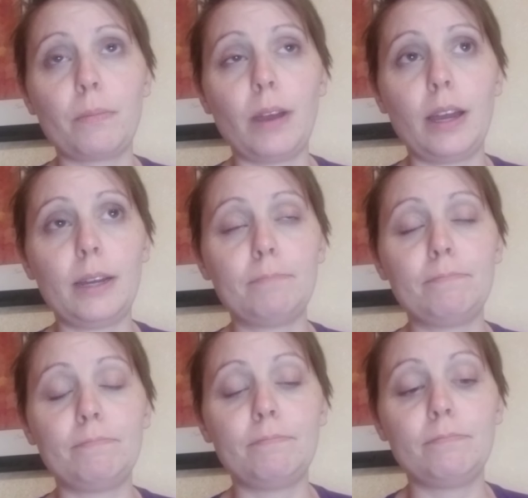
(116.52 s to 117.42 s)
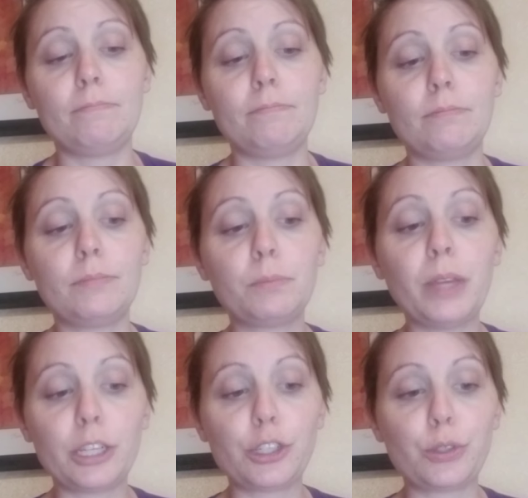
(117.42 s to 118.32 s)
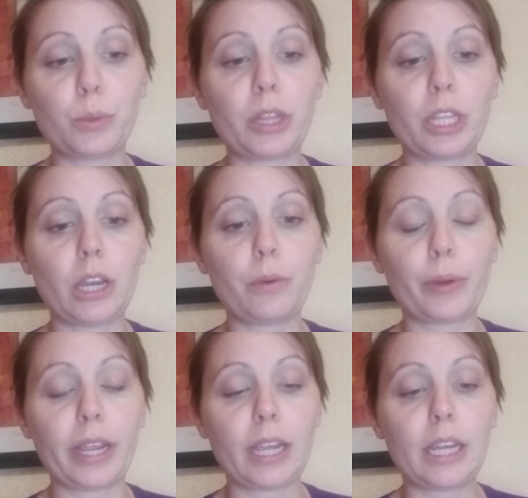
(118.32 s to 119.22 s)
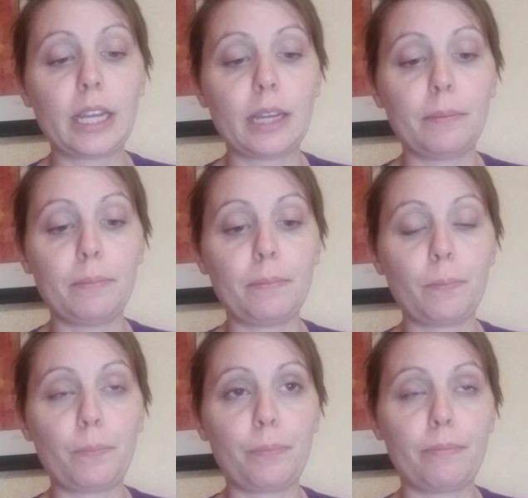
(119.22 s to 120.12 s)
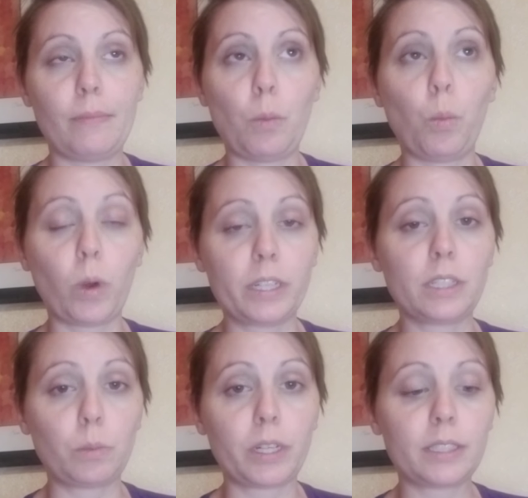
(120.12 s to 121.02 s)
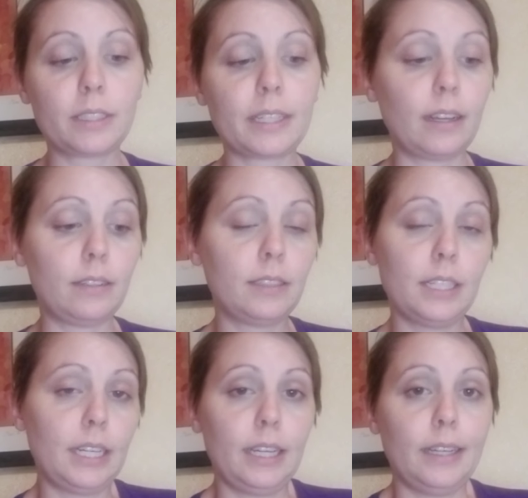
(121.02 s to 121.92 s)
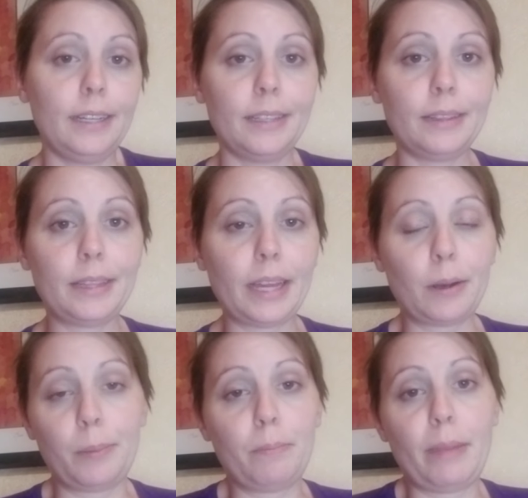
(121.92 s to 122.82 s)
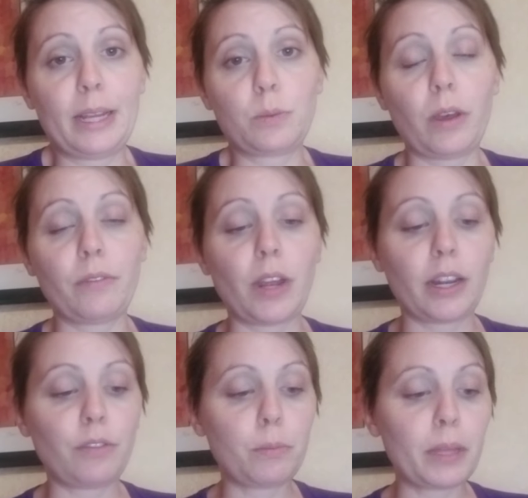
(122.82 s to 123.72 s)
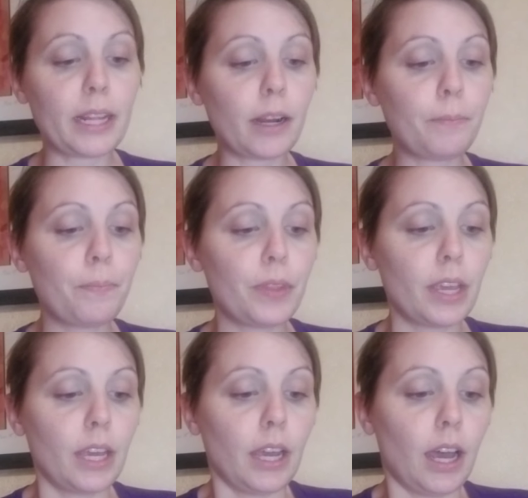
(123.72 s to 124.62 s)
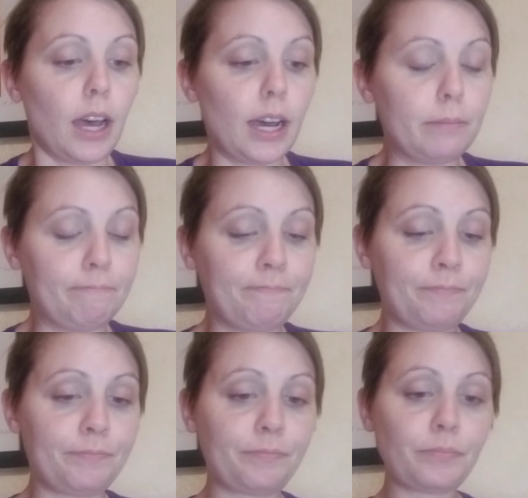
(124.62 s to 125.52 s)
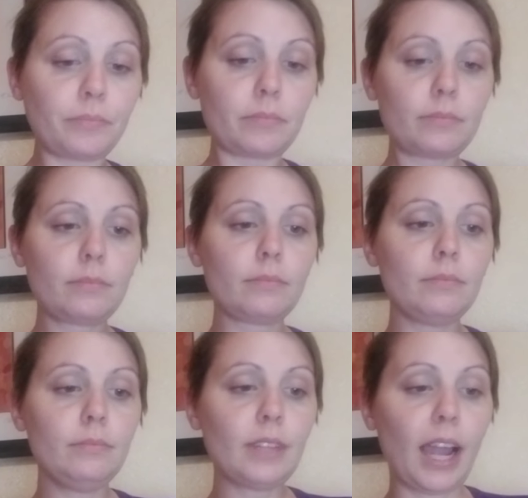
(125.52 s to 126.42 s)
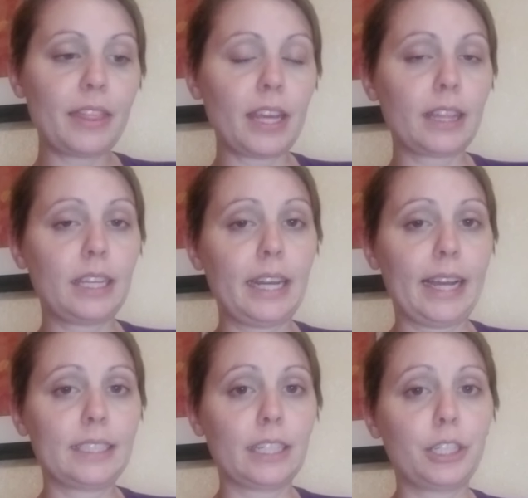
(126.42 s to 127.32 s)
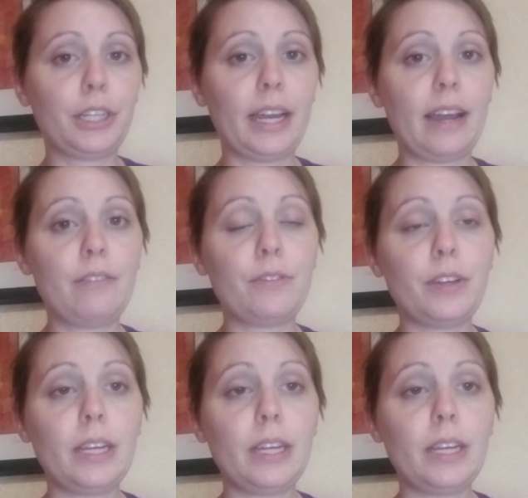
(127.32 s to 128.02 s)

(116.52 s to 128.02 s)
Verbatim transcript: um, issues with the O ring worse and worse until they may as well have not been there. Um, I think that NASA could have